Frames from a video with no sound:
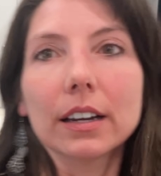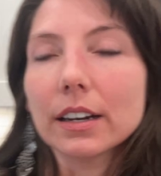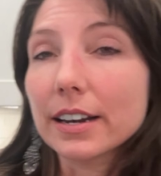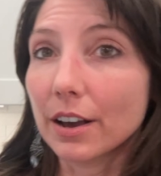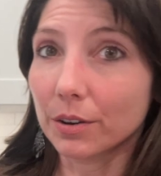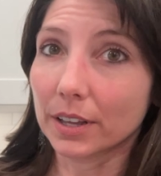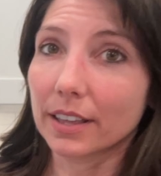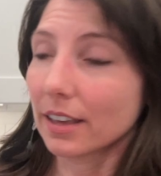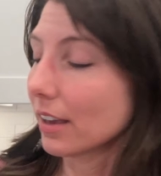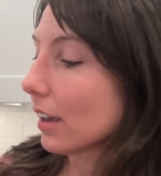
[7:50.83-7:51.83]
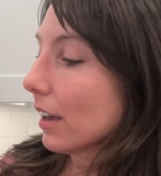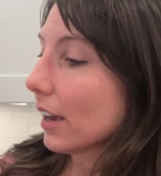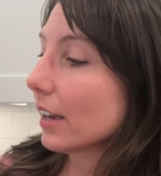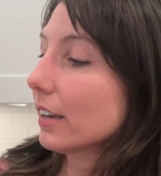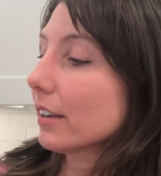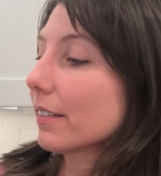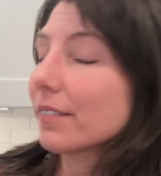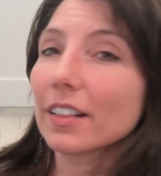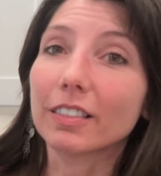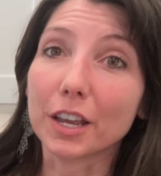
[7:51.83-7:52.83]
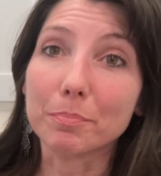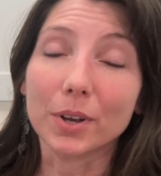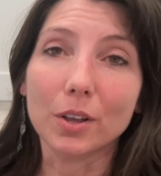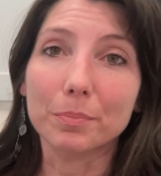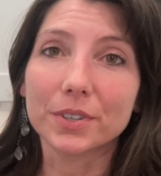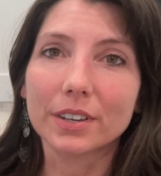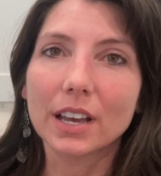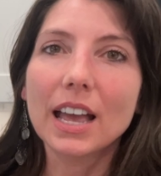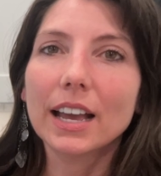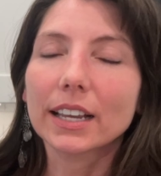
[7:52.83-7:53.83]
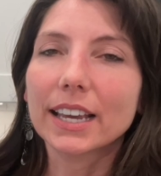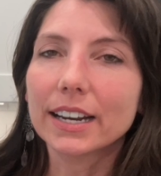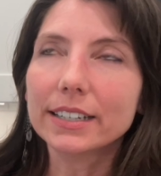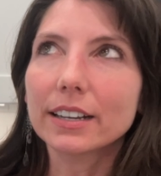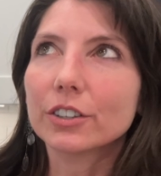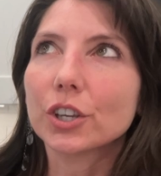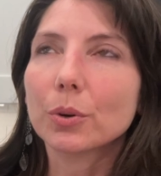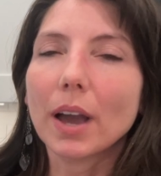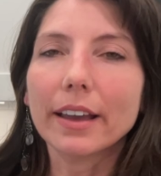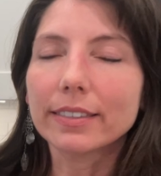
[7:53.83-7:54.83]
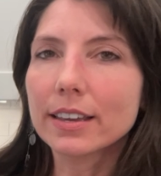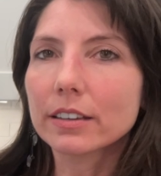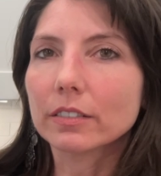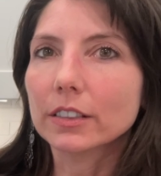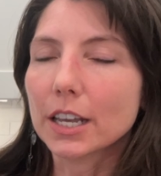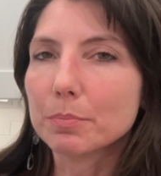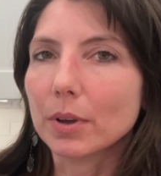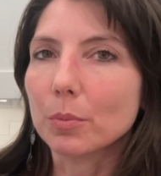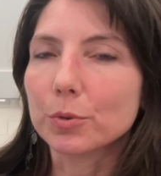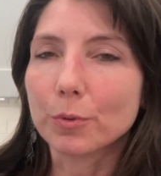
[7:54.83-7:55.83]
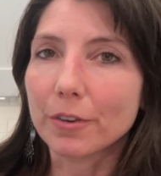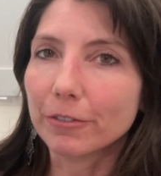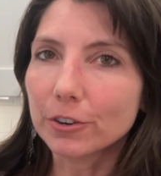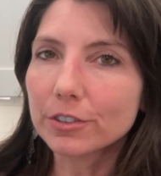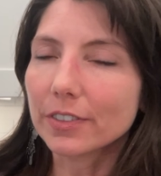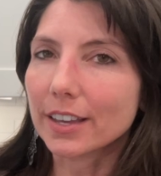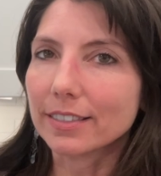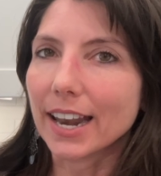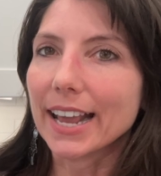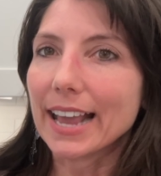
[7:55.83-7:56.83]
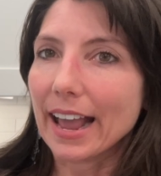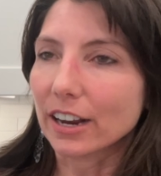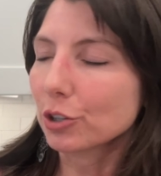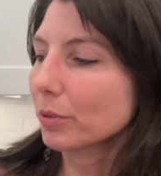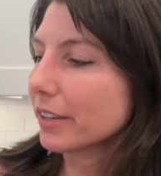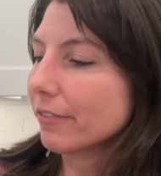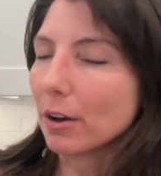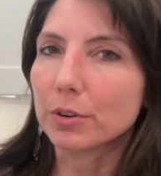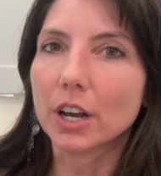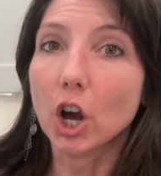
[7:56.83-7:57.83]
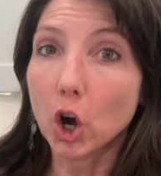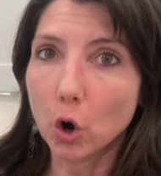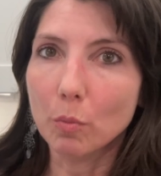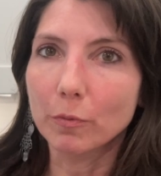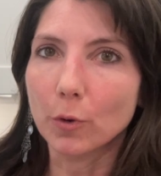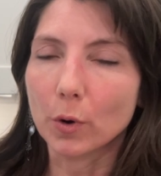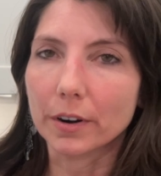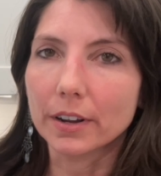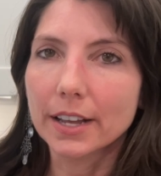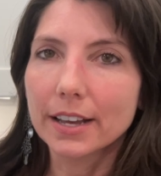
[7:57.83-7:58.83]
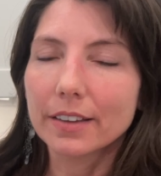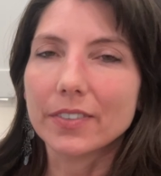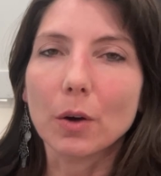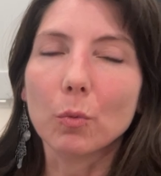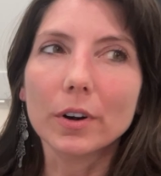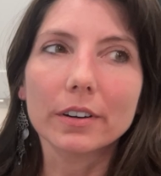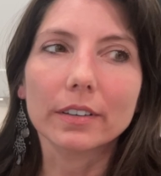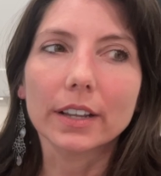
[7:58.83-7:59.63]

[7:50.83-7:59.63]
Now, light bulbs. Can I tell you, I think light bulbs were the first thing that I actually found a home for that weren't